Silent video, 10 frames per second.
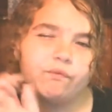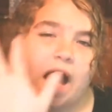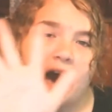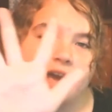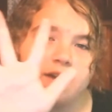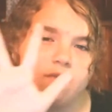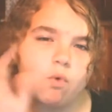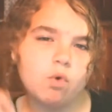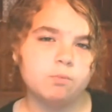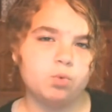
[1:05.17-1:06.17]
five
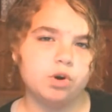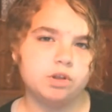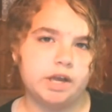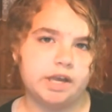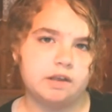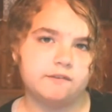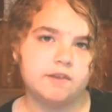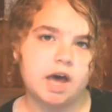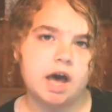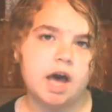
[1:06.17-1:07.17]
or more likes,
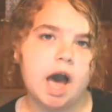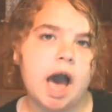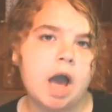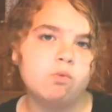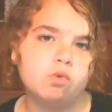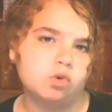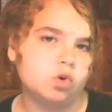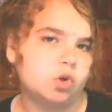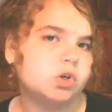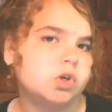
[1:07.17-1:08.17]
I
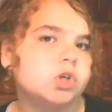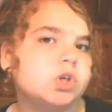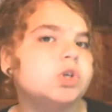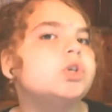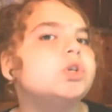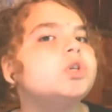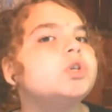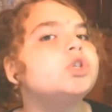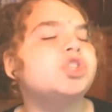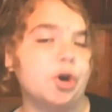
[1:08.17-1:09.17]
will
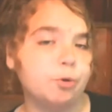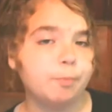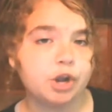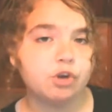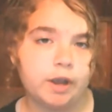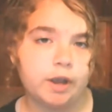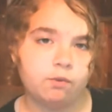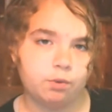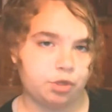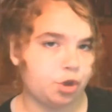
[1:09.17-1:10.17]
share my
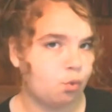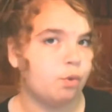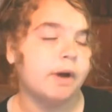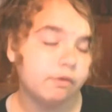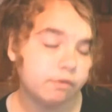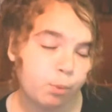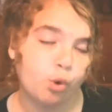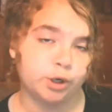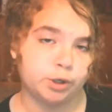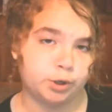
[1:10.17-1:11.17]
grades with you on my
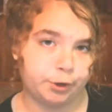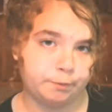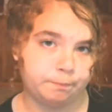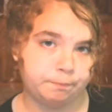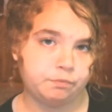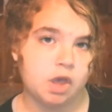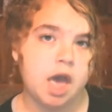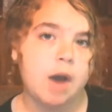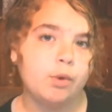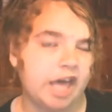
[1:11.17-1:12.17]
report card.
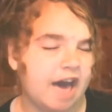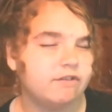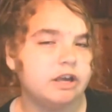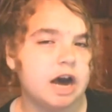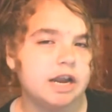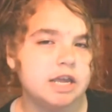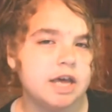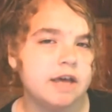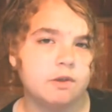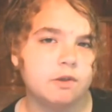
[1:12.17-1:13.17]
We haven't got it
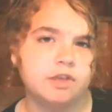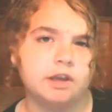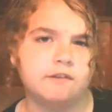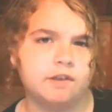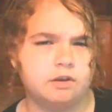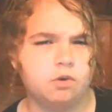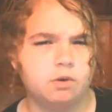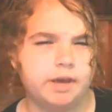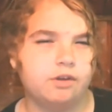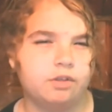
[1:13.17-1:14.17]
yet, so I think it's like going
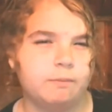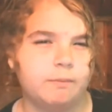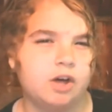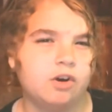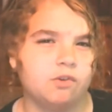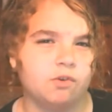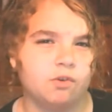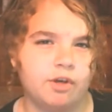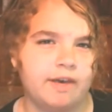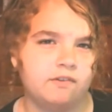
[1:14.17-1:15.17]
to mail in the mail because on
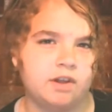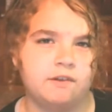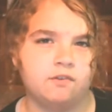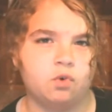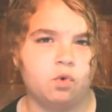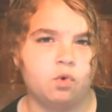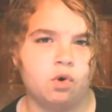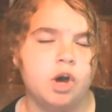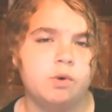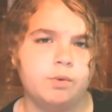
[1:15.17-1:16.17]
the last day of
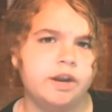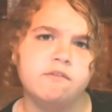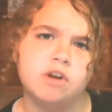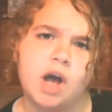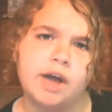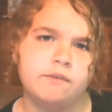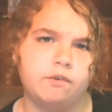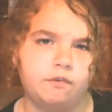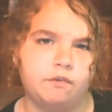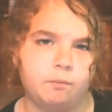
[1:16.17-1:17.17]
school, we never got it
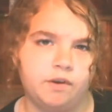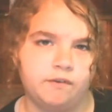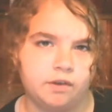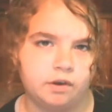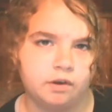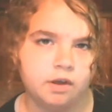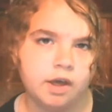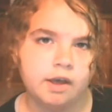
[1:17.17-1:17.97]
for some reason.